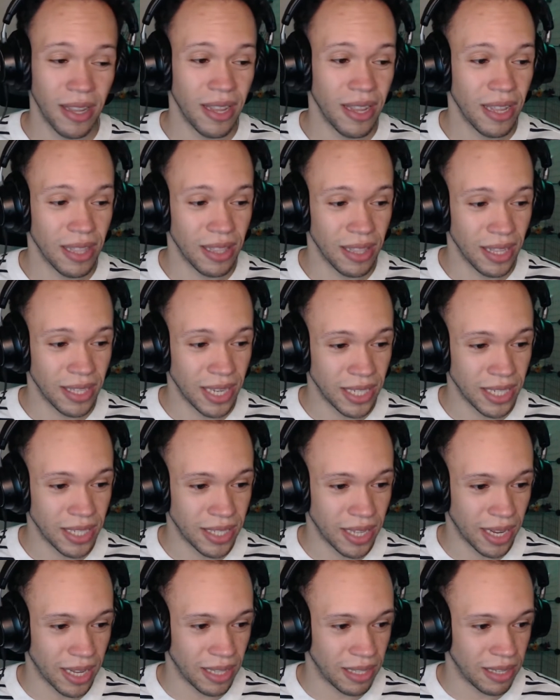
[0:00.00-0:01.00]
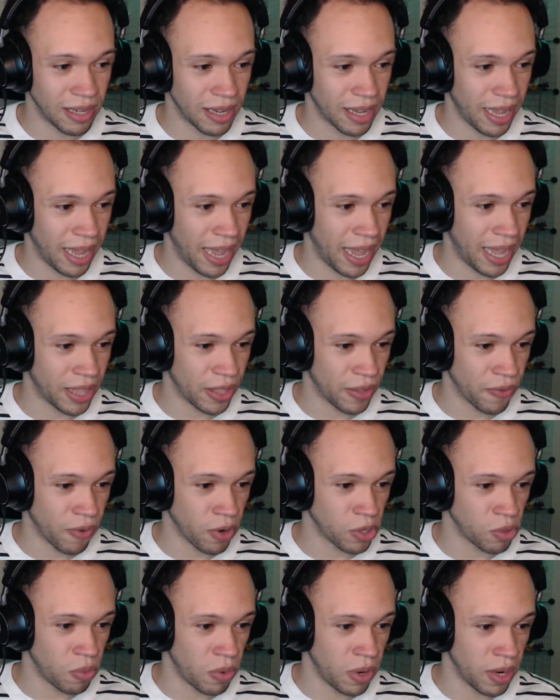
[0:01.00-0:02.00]
Let's actually take a look at the
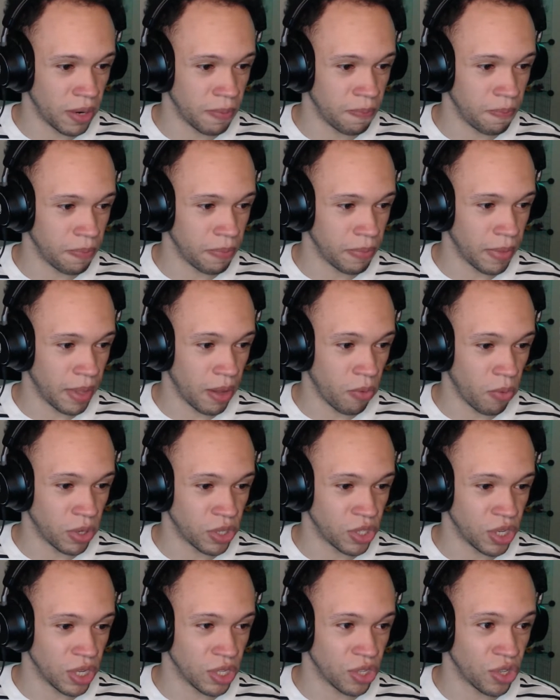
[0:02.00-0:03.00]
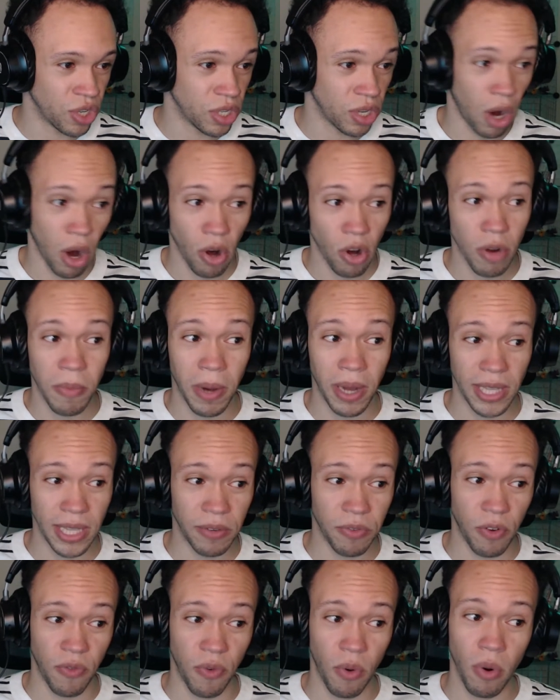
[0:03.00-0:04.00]
first one, which is just Argomon
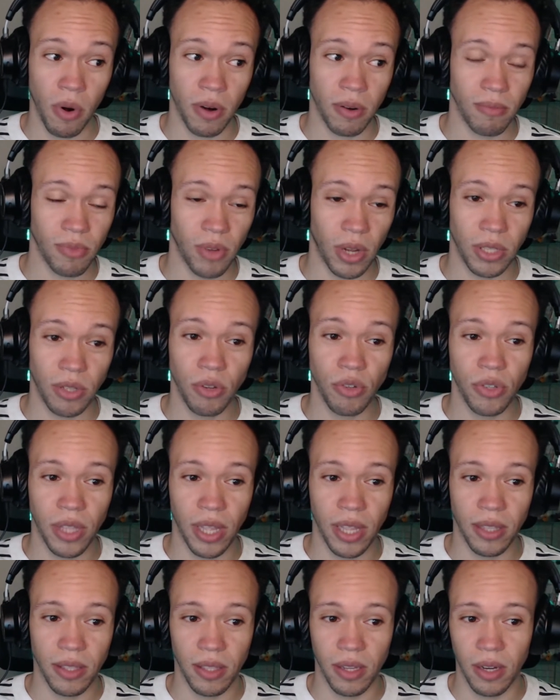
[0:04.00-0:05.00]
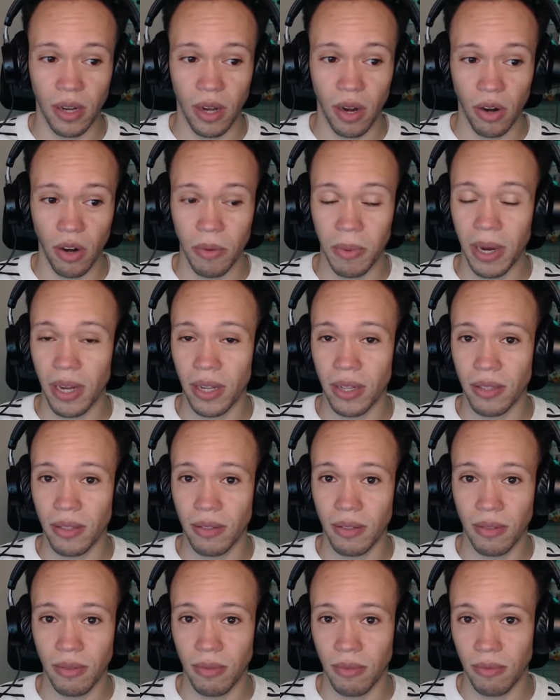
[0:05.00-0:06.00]
level 4. So I told you that the Argomon
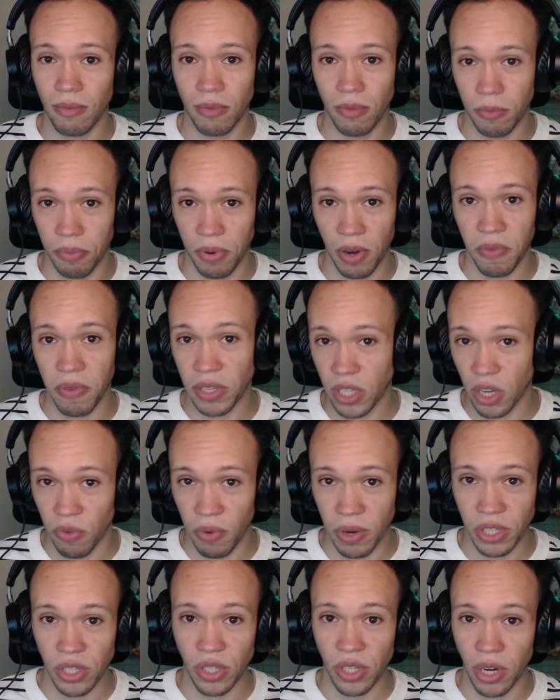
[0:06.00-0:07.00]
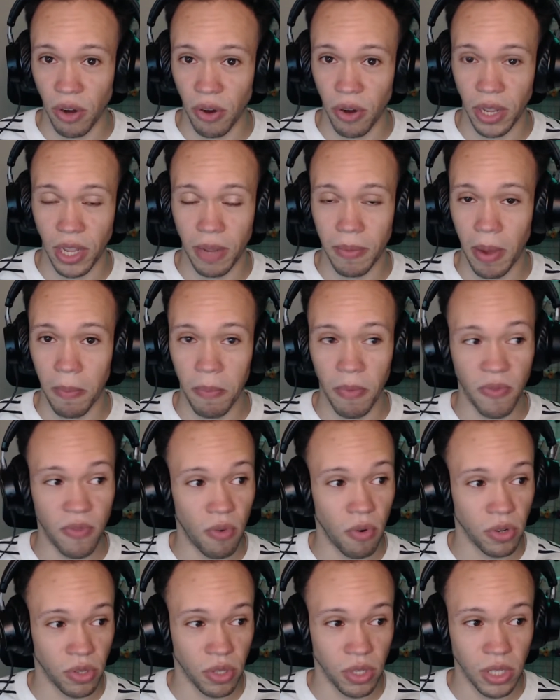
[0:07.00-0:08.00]
previous iterations had already come out
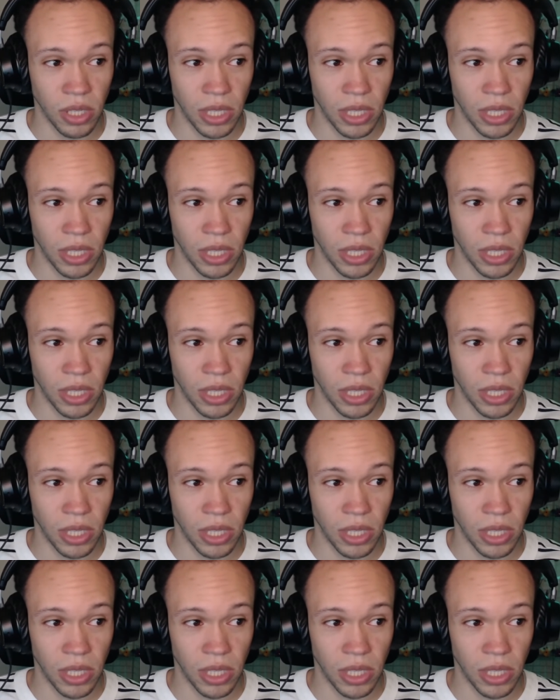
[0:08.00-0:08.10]
before, so this is the